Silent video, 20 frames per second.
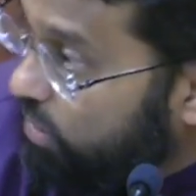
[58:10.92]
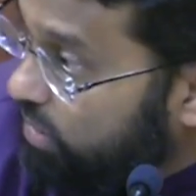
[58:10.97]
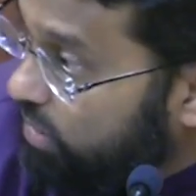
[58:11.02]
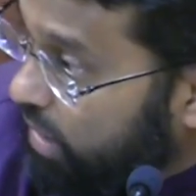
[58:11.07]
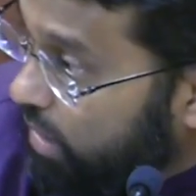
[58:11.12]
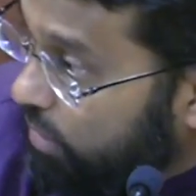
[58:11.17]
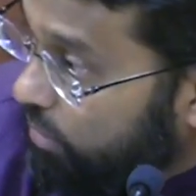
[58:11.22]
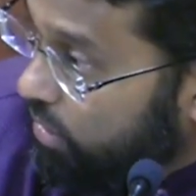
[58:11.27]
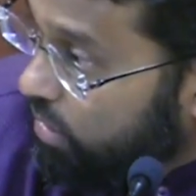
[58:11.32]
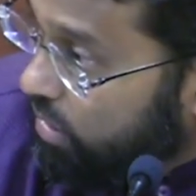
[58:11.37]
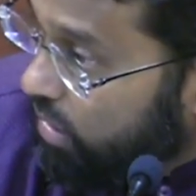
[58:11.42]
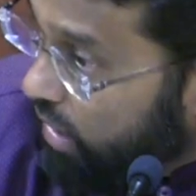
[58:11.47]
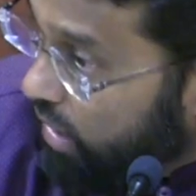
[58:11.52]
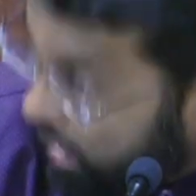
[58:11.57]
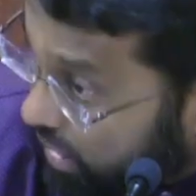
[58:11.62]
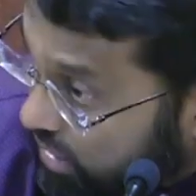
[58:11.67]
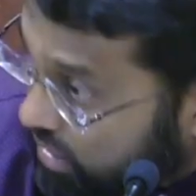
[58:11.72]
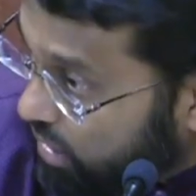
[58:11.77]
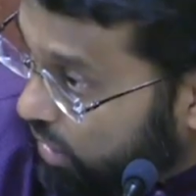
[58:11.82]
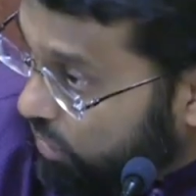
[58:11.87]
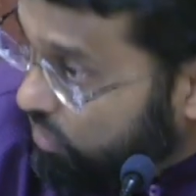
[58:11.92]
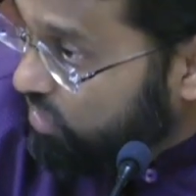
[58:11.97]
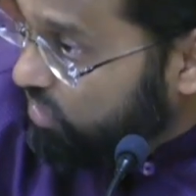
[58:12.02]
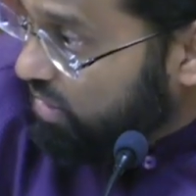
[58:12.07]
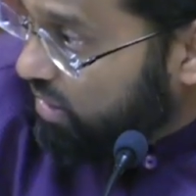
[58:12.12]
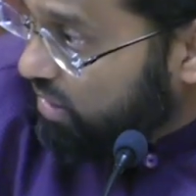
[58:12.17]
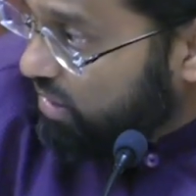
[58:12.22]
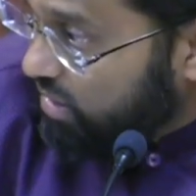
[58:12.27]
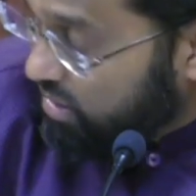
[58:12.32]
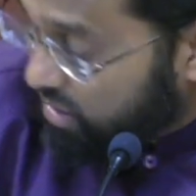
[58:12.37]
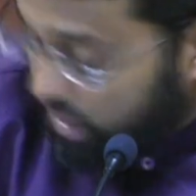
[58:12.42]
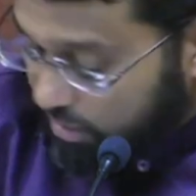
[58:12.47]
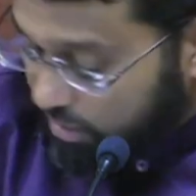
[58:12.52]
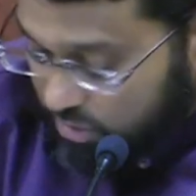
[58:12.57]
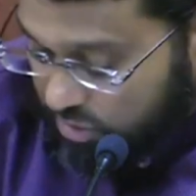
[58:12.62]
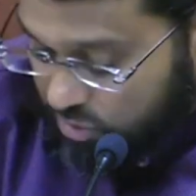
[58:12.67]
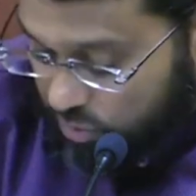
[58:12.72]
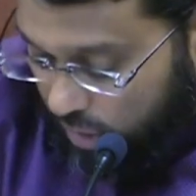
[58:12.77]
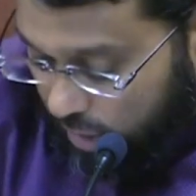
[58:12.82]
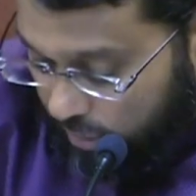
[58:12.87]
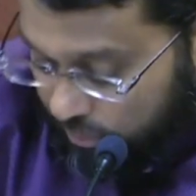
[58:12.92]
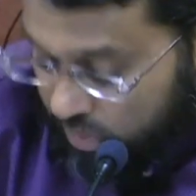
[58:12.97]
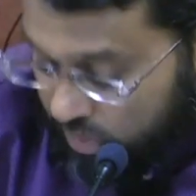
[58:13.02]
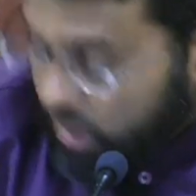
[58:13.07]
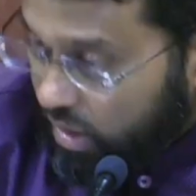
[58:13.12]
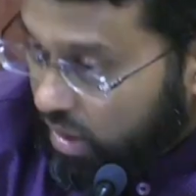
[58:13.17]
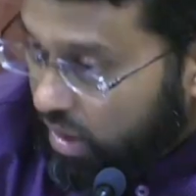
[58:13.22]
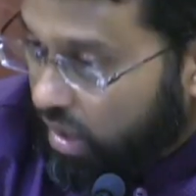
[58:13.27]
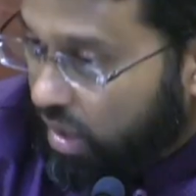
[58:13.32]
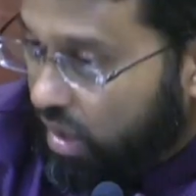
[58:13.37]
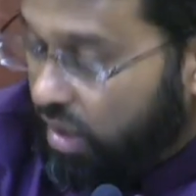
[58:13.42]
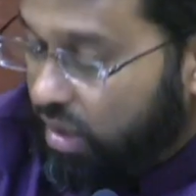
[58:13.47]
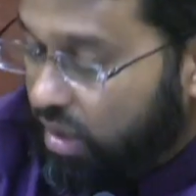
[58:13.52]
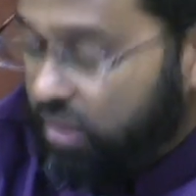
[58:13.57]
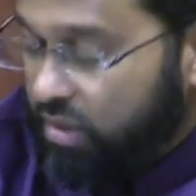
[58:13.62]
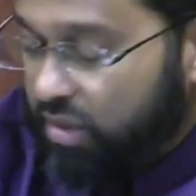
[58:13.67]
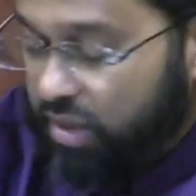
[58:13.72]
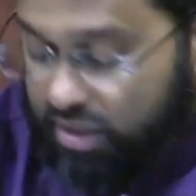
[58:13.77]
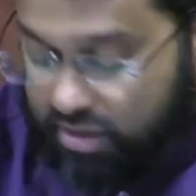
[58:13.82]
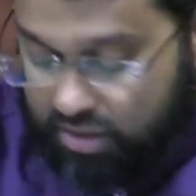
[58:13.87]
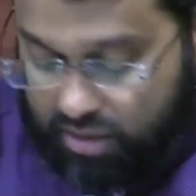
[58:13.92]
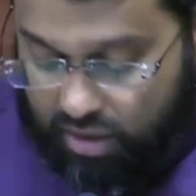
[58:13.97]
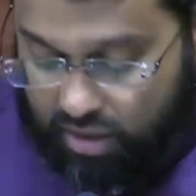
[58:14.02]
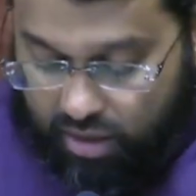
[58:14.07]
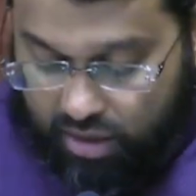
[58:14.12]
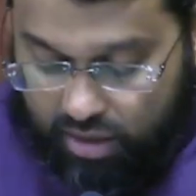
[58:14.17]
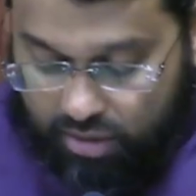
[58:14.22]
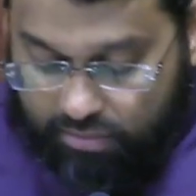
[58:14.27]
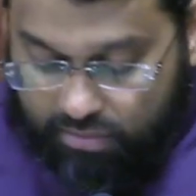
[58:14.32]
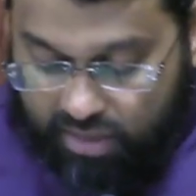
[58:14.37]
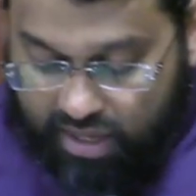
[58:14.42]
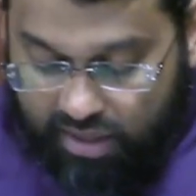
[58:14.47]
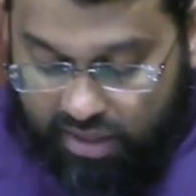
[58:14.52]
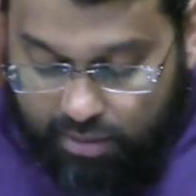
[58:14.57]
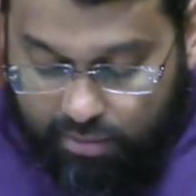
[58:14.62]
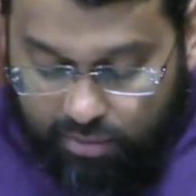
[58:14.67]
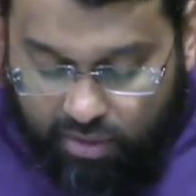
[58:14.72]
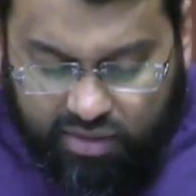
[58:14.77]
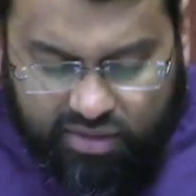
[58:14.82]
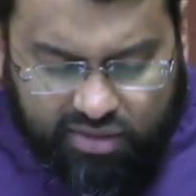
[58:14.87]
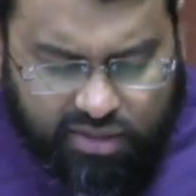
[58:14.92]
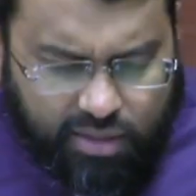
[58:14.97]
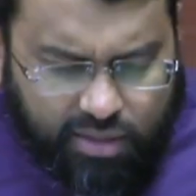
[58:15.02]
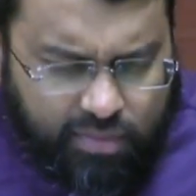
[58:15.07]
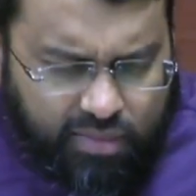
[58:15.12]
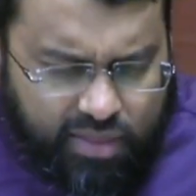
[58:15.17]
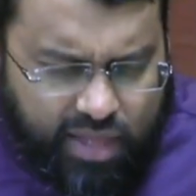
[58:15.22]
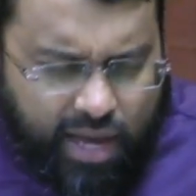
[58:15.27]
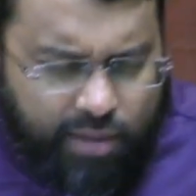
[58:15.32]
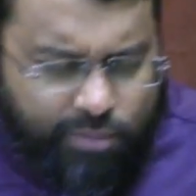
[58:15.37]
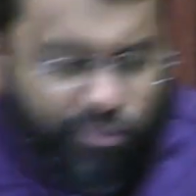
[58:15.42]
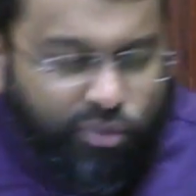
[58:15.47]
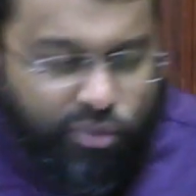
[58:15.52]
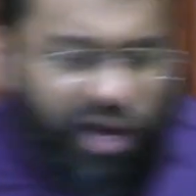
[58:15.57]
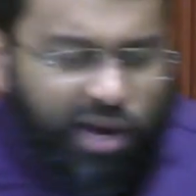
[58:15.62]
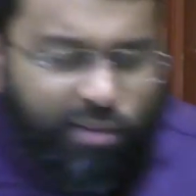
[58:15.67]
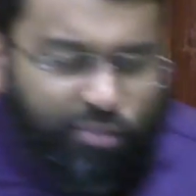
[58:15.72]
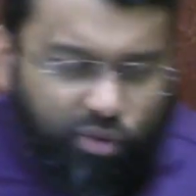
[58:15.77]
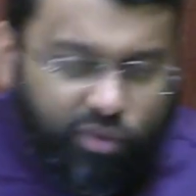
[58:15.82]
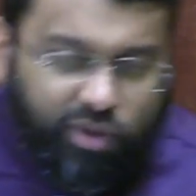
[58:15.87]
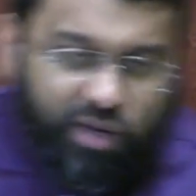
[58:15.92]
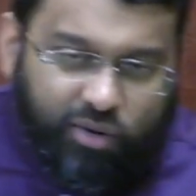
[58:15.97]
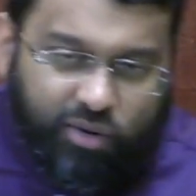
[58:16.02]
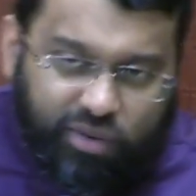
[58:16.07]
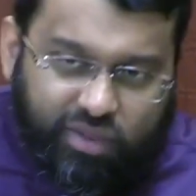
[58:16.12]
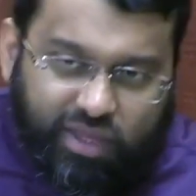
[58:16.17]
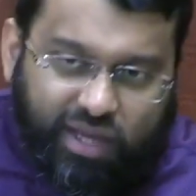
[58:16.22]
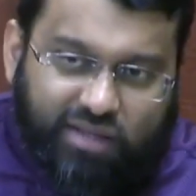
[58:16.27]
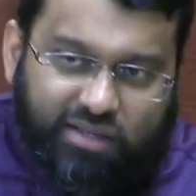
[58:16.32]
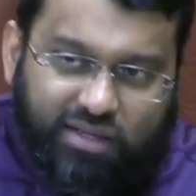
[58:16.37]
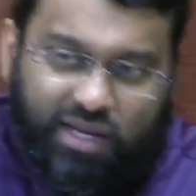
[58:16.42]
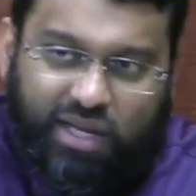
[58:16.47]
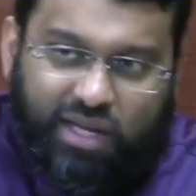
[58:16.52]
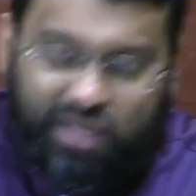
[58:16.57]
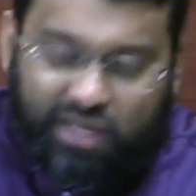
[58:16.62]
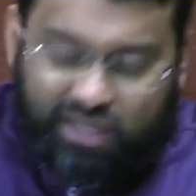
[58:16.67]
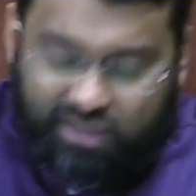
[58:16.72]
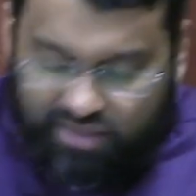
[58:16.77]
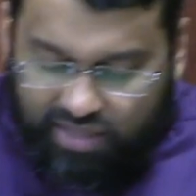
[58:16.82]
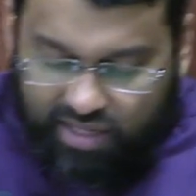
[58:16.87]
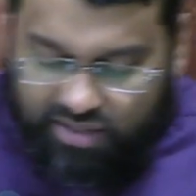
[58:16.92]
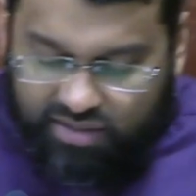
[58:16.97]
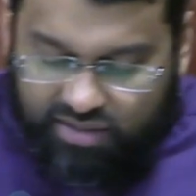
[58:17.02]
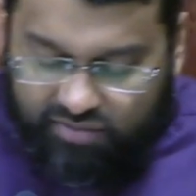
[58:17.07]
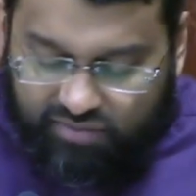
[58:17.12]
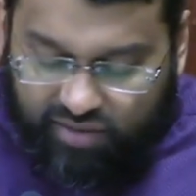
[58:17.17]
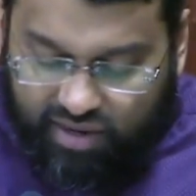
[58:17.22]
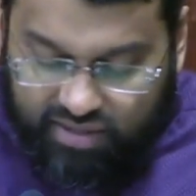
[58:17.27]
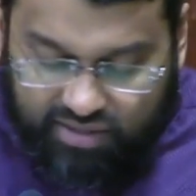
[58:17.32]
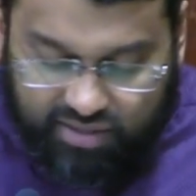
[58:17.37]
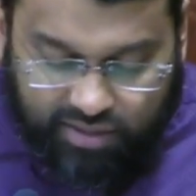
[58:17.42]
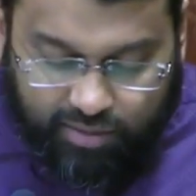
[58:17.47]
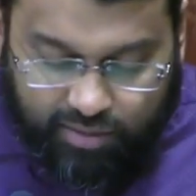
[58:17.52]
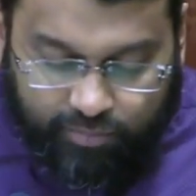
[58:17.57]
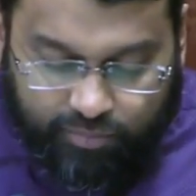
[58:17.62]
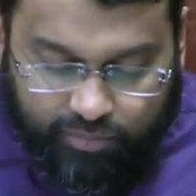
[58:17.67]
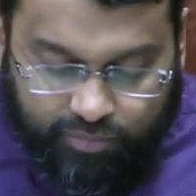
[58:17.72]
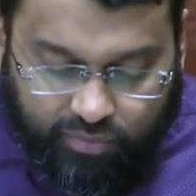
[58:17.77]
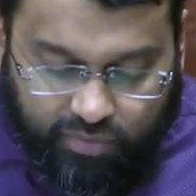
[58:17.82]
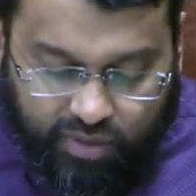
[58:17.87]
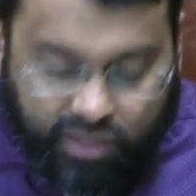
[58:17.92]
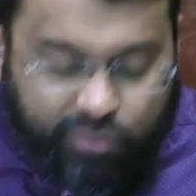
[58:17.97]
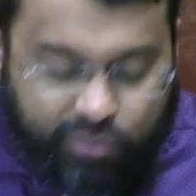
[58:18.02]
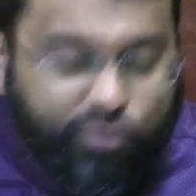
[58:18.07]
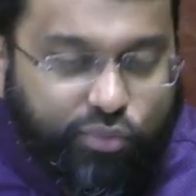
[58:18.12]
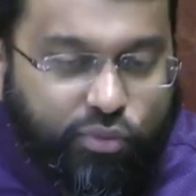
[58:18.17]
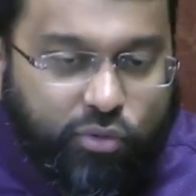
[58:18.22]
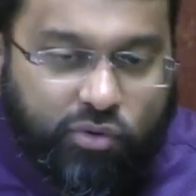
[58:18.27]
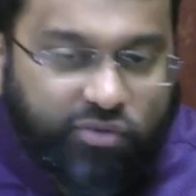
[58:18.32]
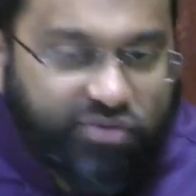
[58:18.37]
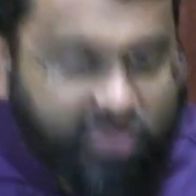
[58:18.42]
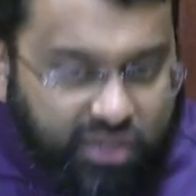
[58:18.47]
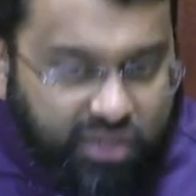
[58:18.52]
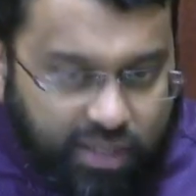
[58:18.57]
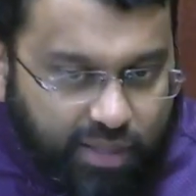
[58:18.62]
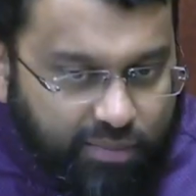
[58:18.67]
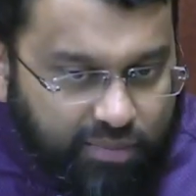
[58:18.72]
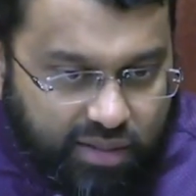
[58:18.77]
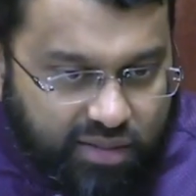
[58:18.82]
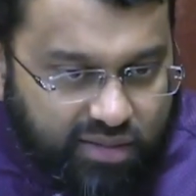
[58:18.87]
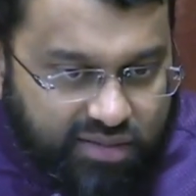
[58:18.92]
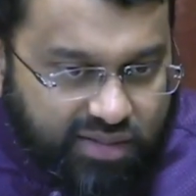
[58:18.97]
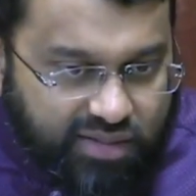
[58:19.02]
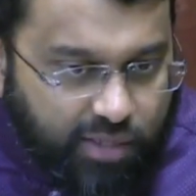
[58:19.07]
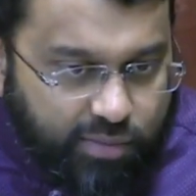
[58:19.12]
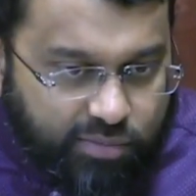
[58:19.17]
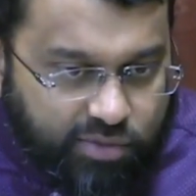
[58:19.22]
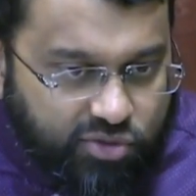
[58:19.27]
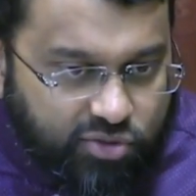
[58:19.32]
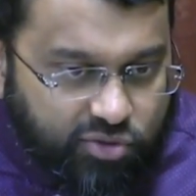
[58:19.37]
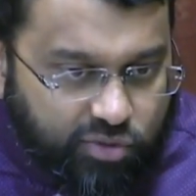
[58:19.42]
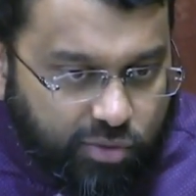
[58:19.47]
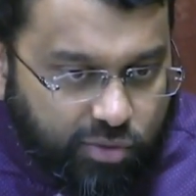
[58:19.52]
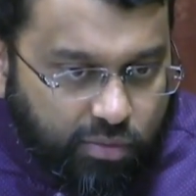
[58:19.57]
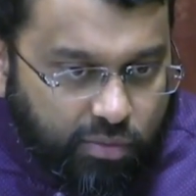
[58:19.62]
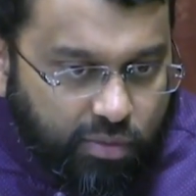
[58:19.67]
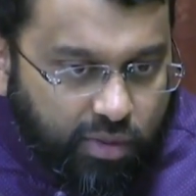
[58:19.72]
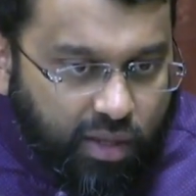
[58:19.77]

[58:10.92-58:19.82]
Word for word: Amr and the others at that time as well. Uh, that uh, many amongst them, that bribery or that incentivizing, it proved to them that Islam is true.